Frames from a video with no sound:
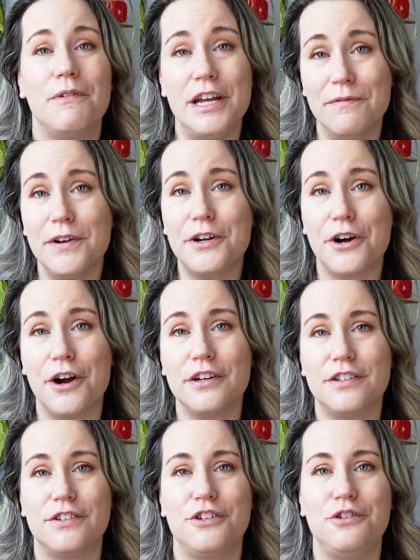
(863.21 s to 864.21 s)
in
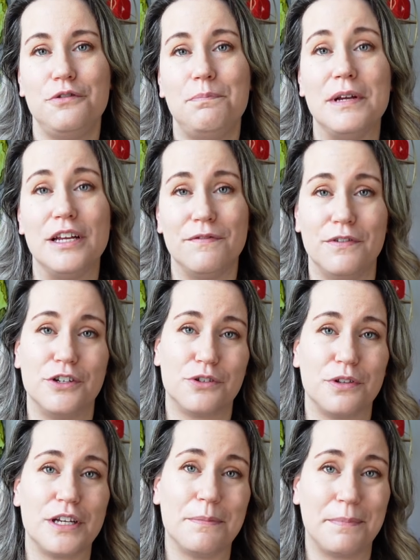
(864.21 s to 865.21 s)
regards to being
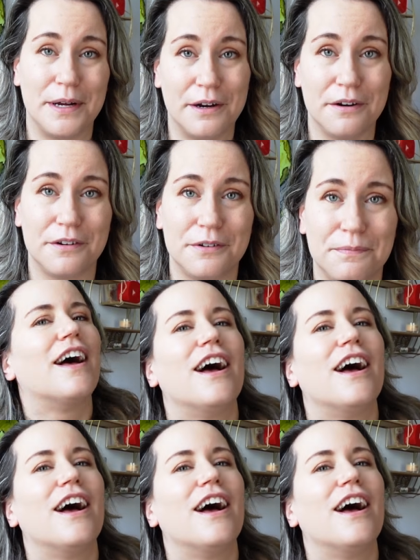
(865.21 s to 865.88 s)
visually impaired.